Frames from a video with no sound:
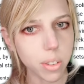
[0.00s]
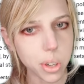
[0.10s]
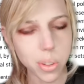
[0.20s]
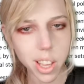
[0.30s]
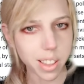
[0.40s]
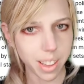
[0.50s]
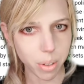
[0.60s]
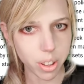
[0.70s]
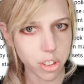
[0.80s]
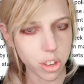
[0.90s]
so do things they
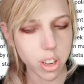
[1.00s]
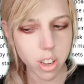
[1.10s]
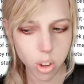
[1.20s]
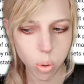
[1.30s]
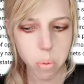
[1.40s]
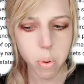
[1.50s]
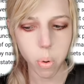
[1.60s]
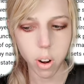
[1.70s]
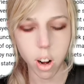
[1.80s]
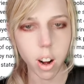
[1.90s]
really shouldn't do
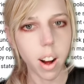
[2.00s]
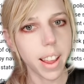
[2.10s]
or are